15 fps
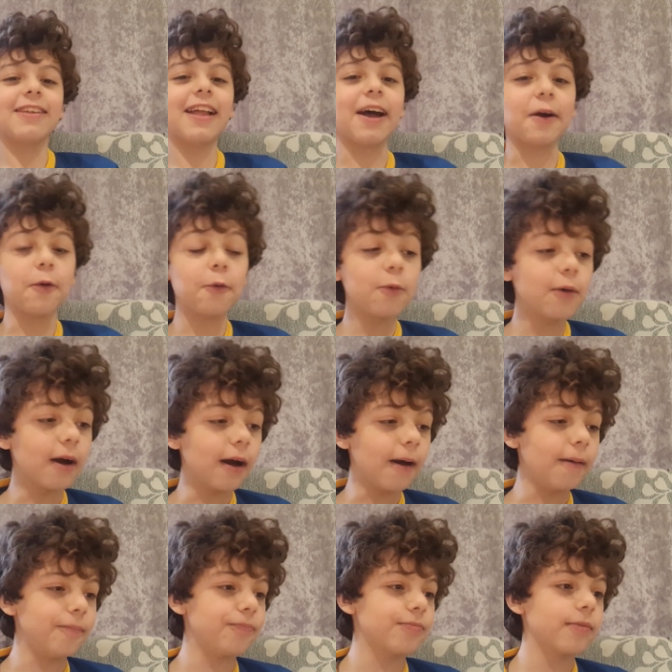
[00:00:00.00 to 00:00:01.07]
so now
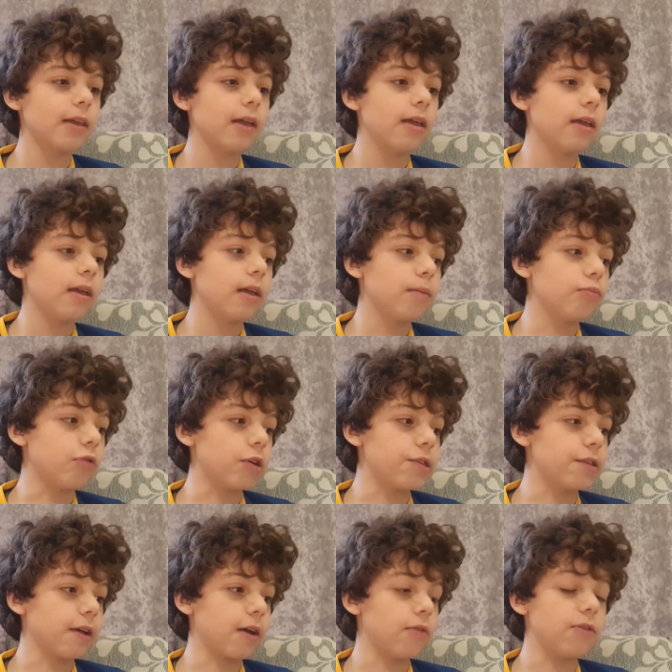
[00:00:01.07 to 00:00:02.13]
um,
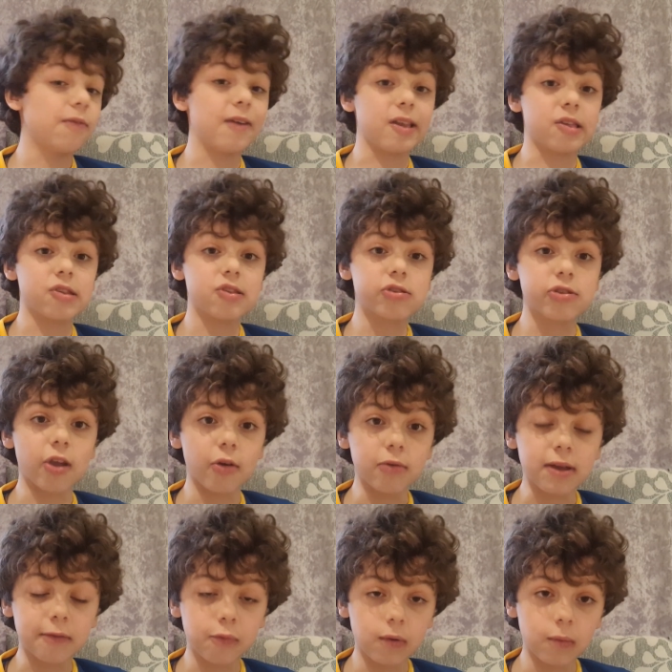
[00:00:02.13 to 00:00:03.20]
Brighton are going to face
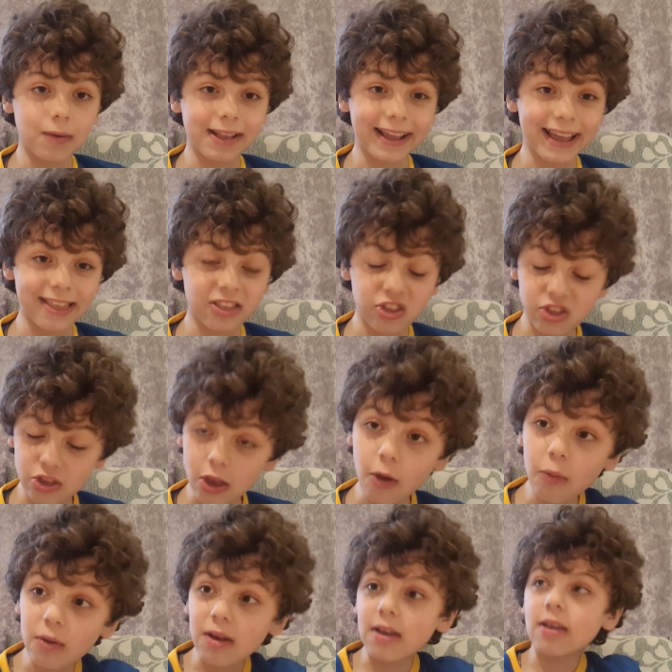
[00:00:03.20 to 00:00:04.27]
Stoke if we win against
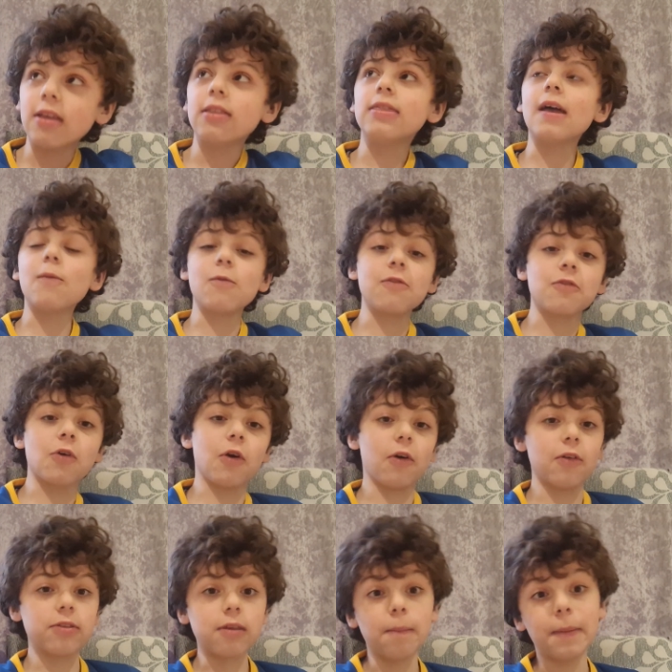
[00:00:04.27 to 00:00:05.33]
Stoke. Then we've
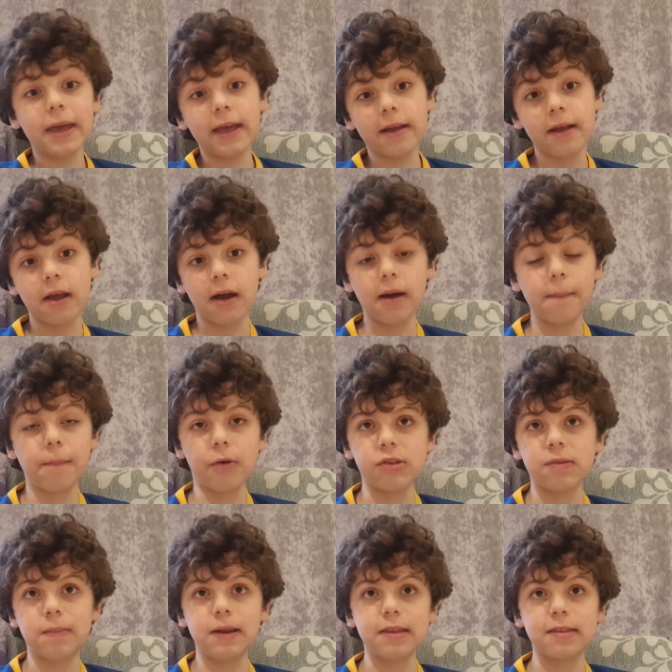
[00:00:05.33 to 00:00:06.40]
got a big
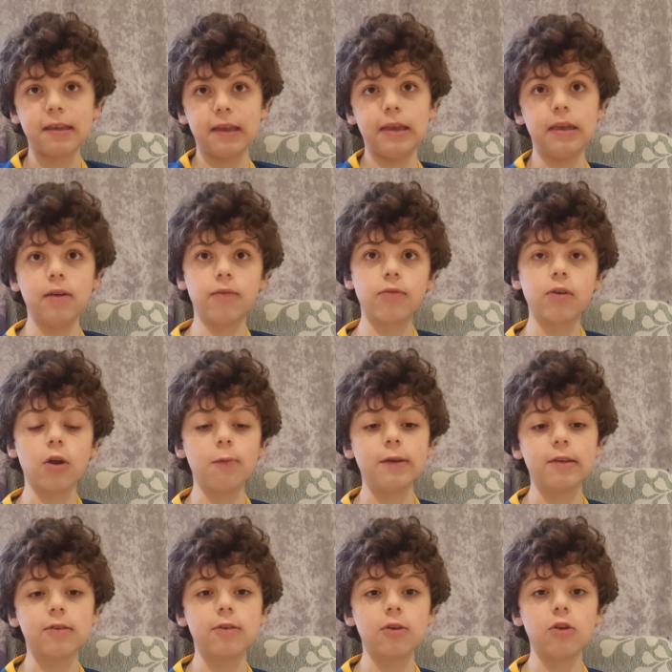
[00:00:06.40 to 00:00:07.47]
possibility of
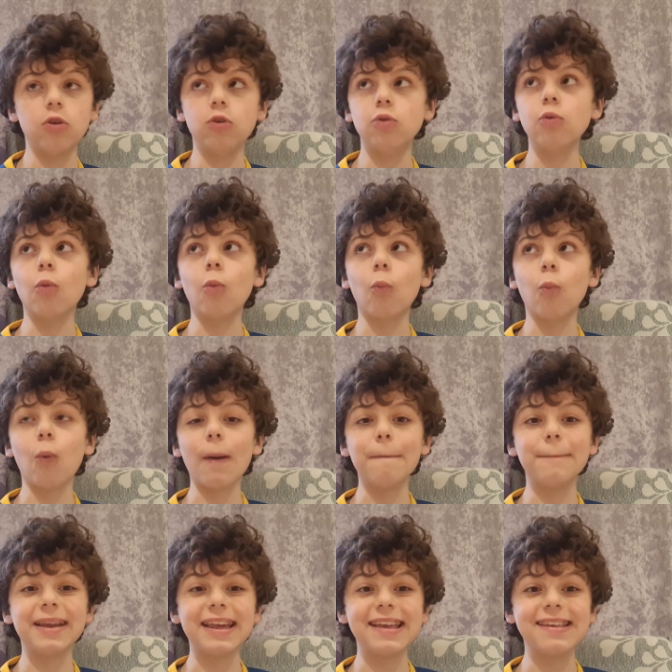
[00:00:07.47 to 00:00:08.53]
going to
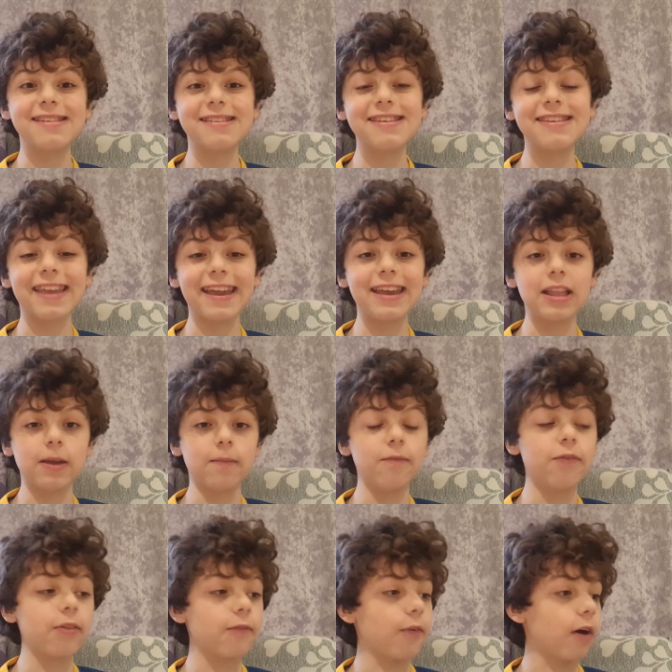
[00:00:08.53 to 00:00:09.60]
Wembley
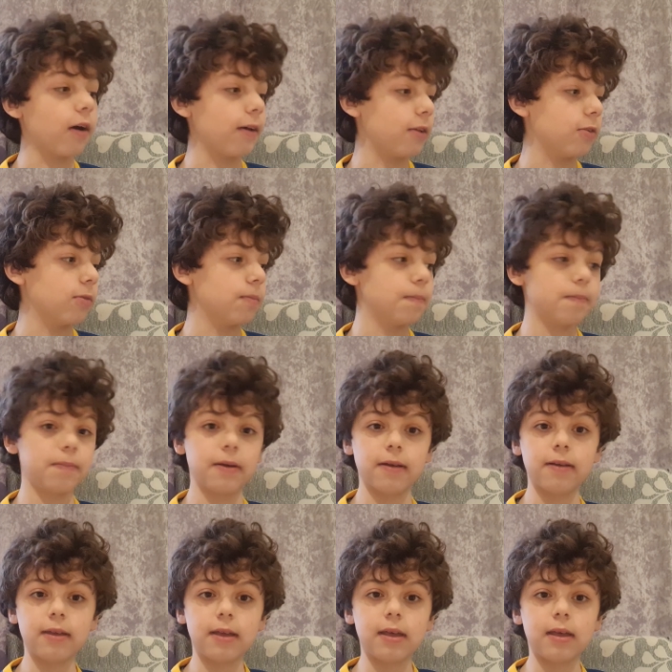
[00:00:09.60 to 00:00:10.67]
Stadium for the final, um,
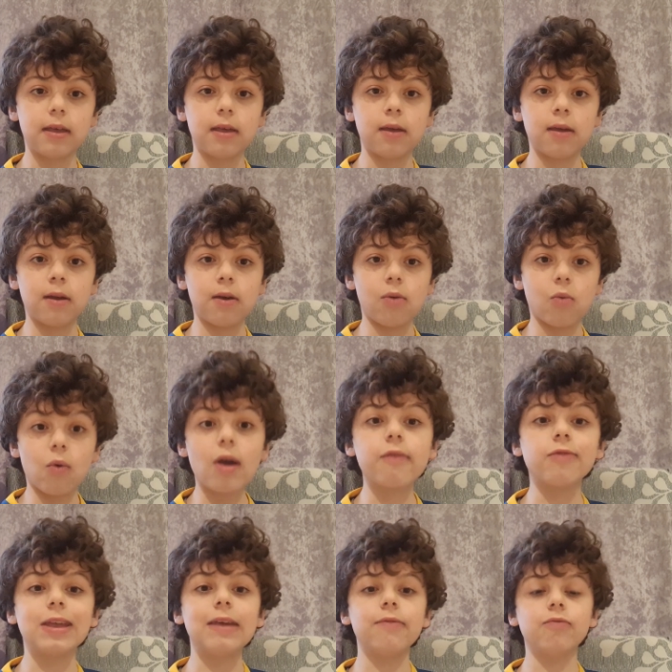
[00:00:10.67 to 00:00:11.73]
but we
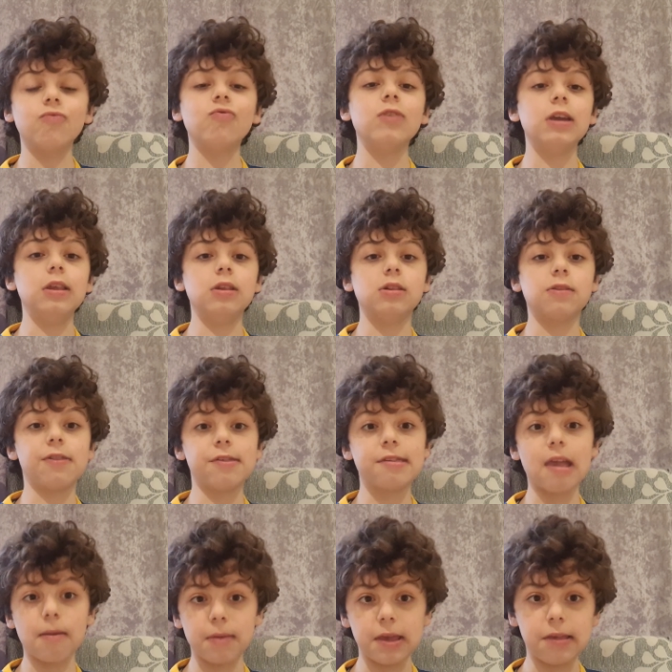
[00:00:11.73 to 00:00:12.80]
haven't even reached the
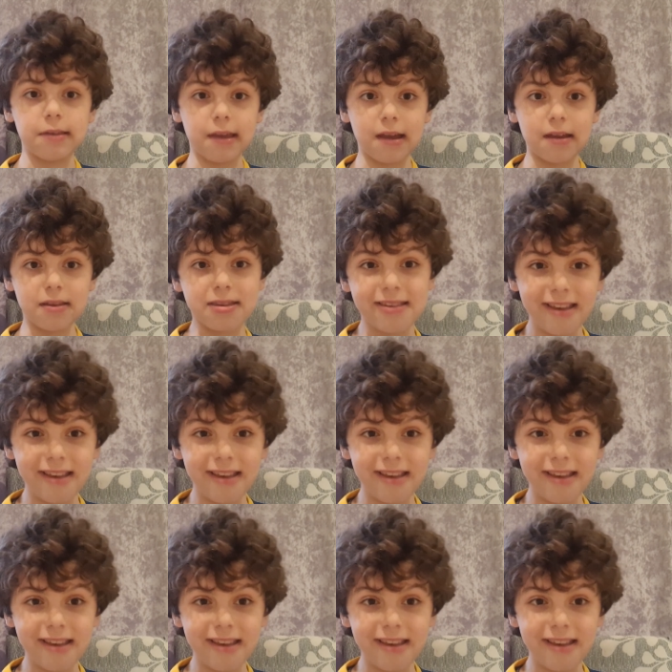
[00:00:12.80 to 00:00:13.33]
semis yet,